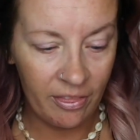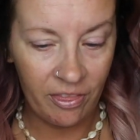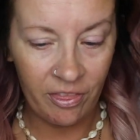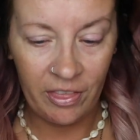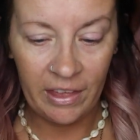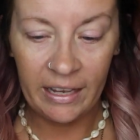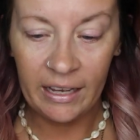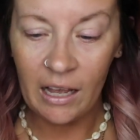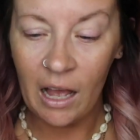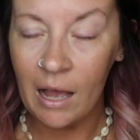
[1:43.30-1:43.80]
I
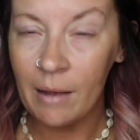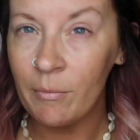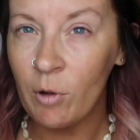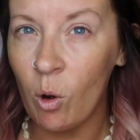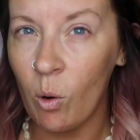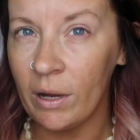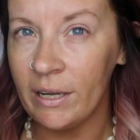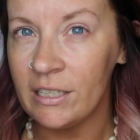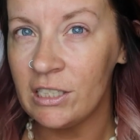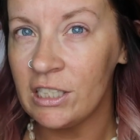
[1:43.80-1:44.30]
think I'm
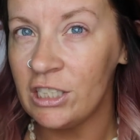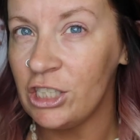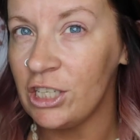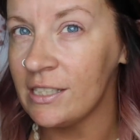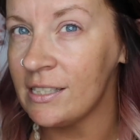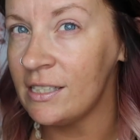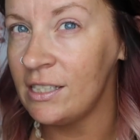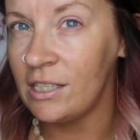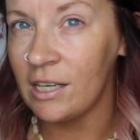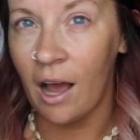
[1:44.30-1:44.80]
going to
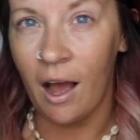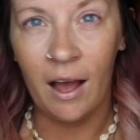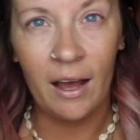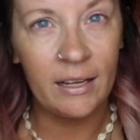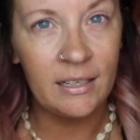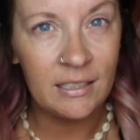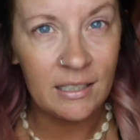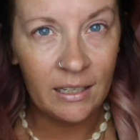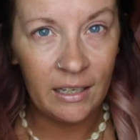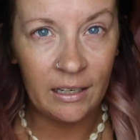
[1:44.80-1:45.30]
just
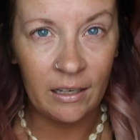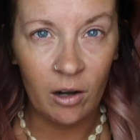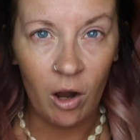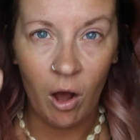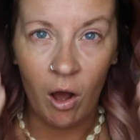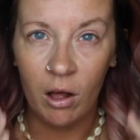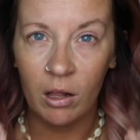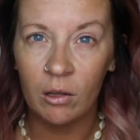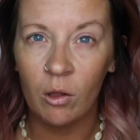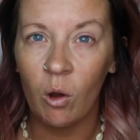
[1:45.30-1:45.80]
dot it
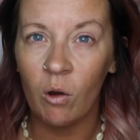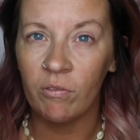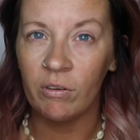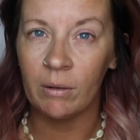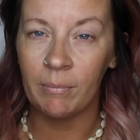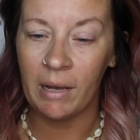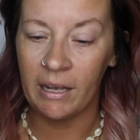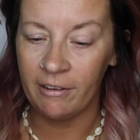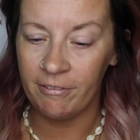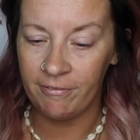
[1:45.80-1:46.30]
all
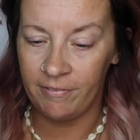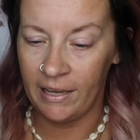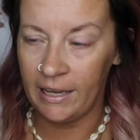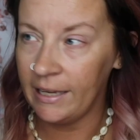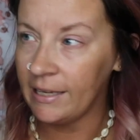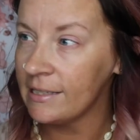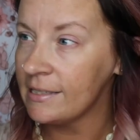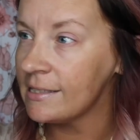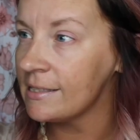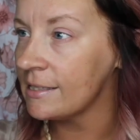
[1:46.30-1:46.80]
over my
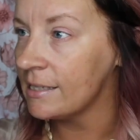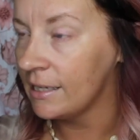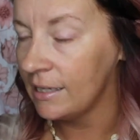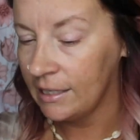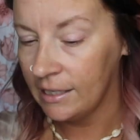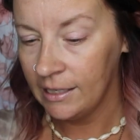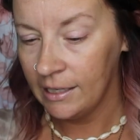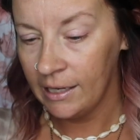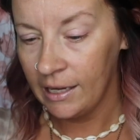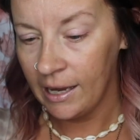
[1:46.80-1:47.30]
face,
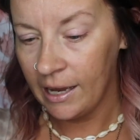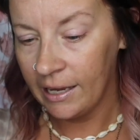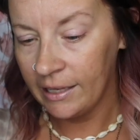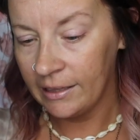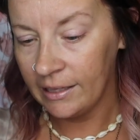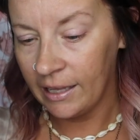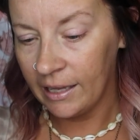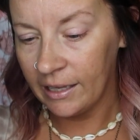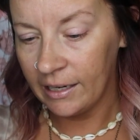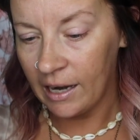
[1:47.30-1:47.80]

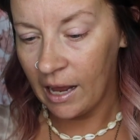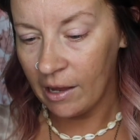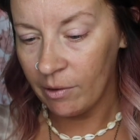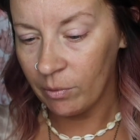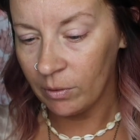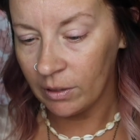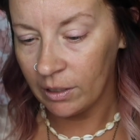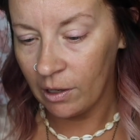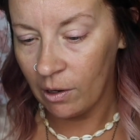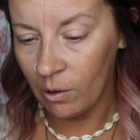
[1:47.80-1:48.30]
and then I
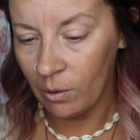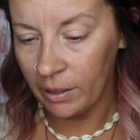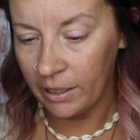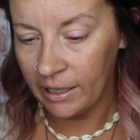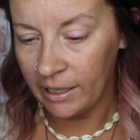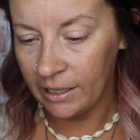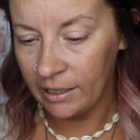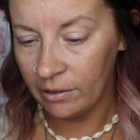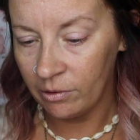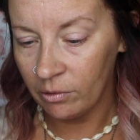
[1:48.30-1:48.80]
will go
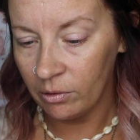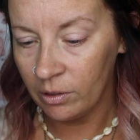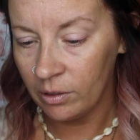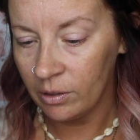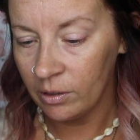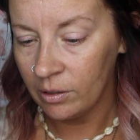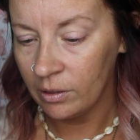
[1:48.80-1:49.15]
in